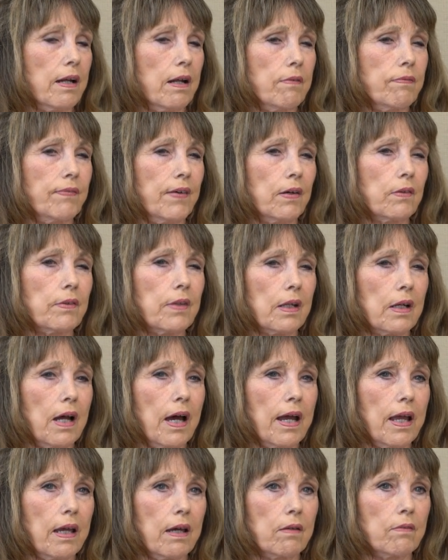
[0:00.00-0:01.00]
I felt that
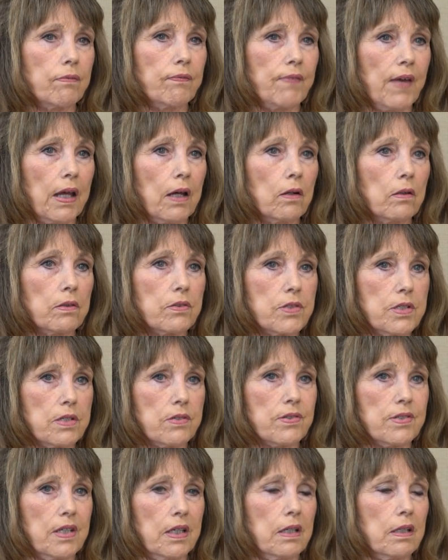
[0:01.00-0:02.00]
I had failed to
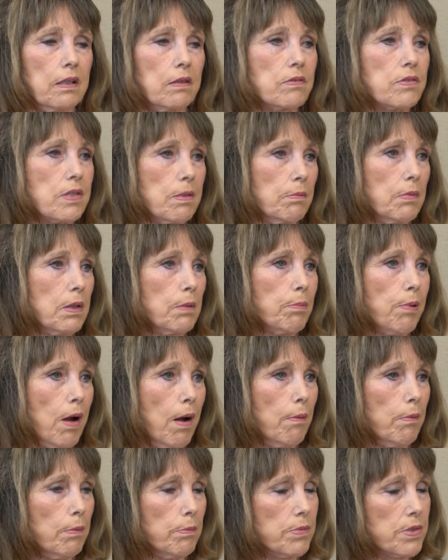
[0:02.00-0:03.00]
see some of the
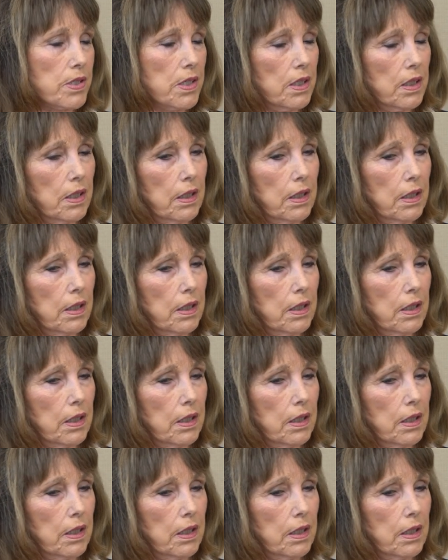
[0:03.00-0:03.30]
problems